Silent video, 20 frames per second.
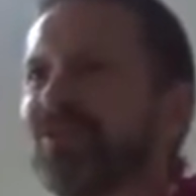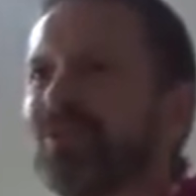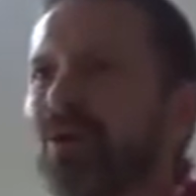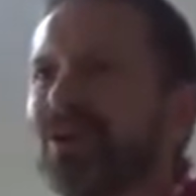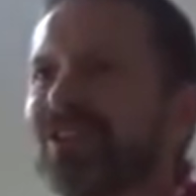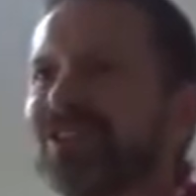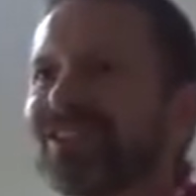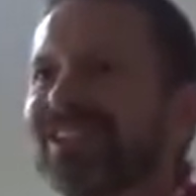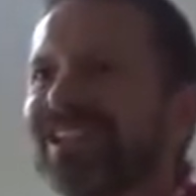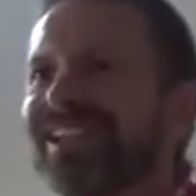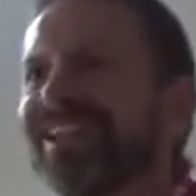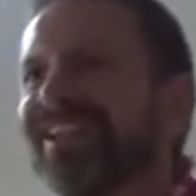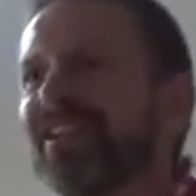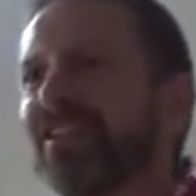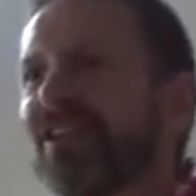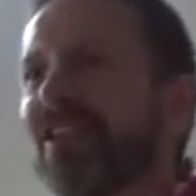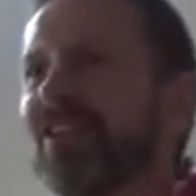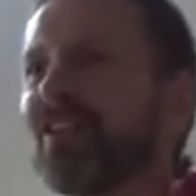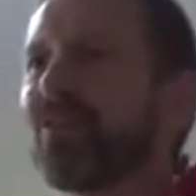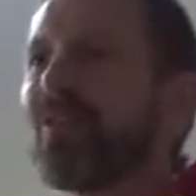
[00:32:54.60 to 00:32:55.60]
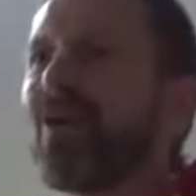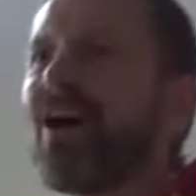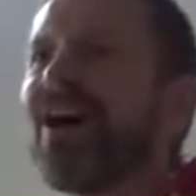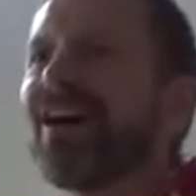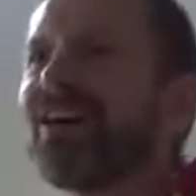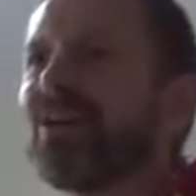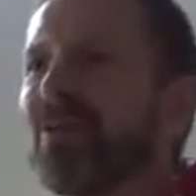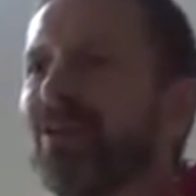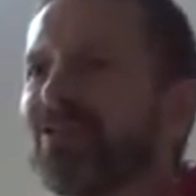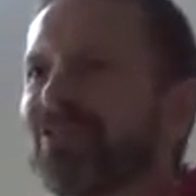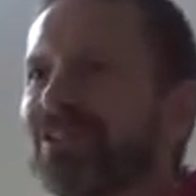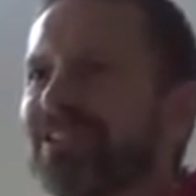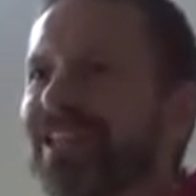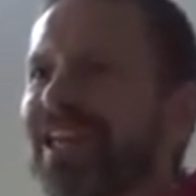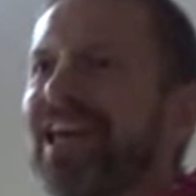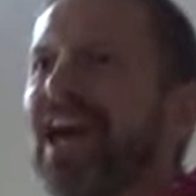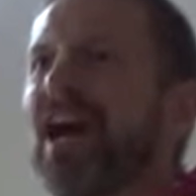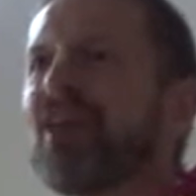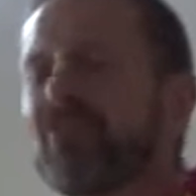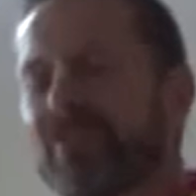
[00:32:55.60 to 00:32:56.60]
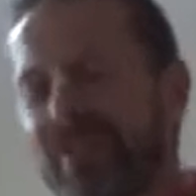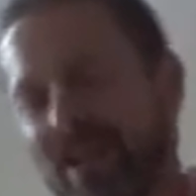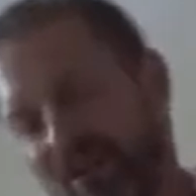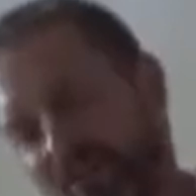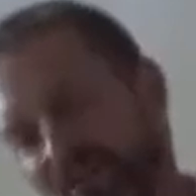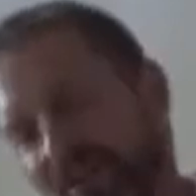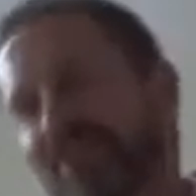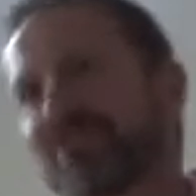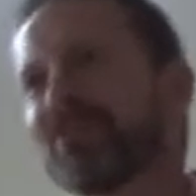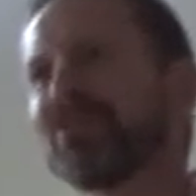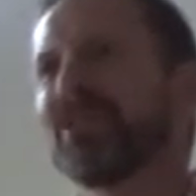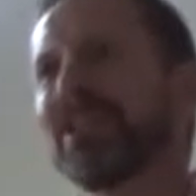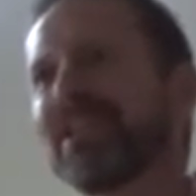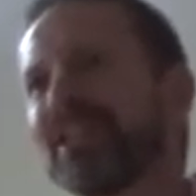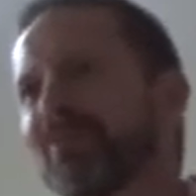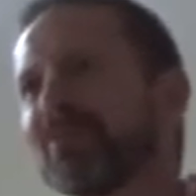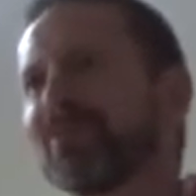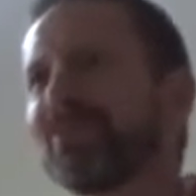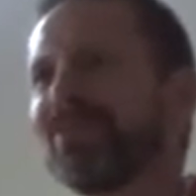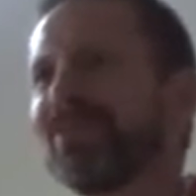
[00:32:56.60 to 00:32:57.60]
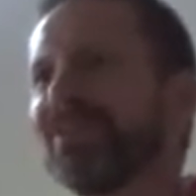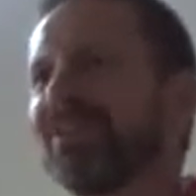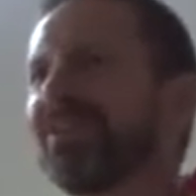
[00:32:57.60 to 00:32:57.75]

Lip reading: you want to sing in another rag, you have to take half an hour retuning them all.